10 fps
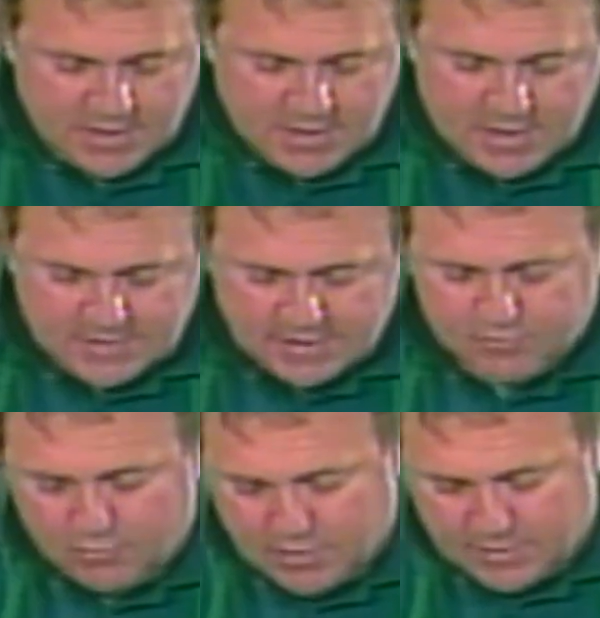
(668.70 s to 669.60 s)
And
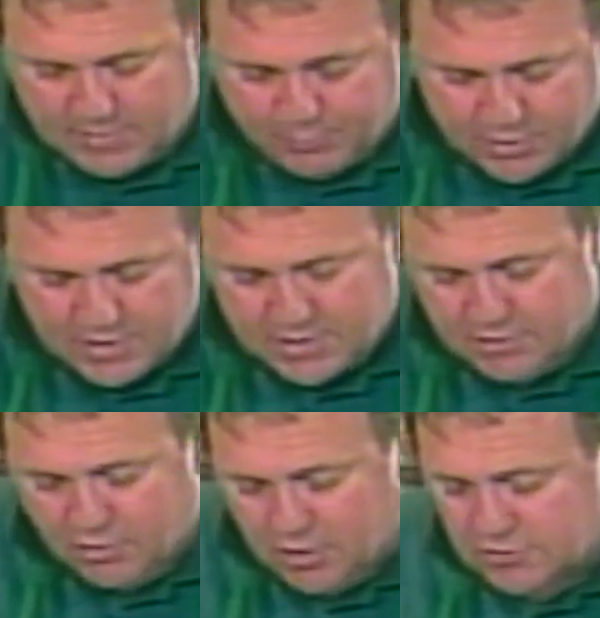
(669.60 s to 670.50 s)
that's what we're going to be putting in
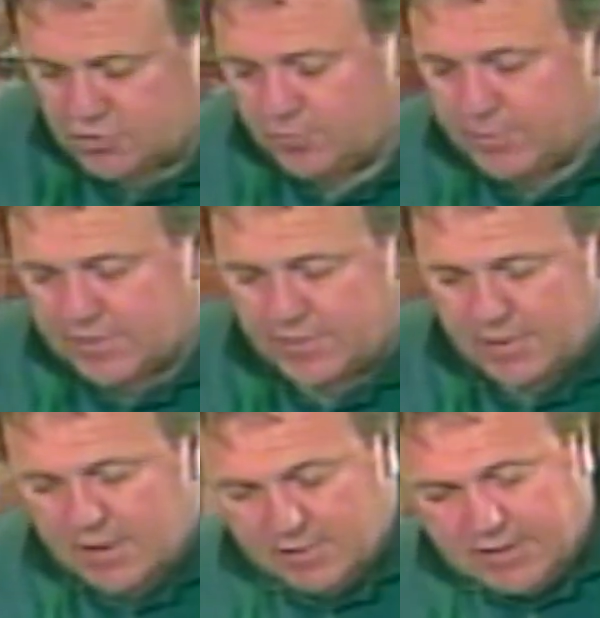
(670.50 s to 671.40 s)
here also. But
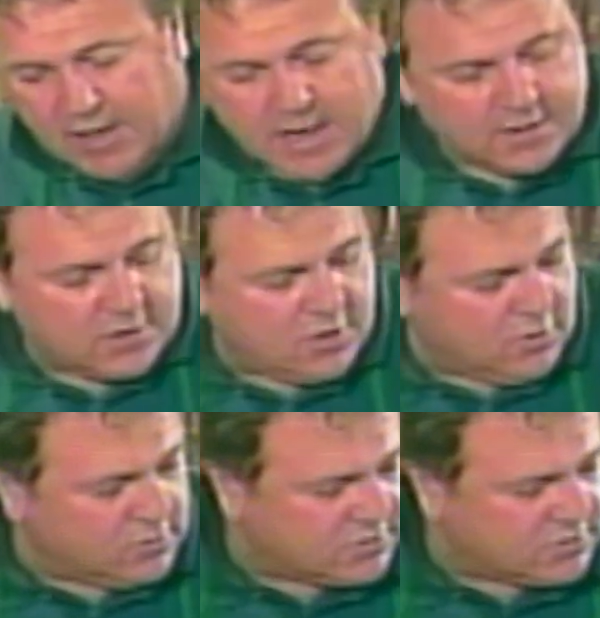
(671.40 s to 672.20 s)
they like to use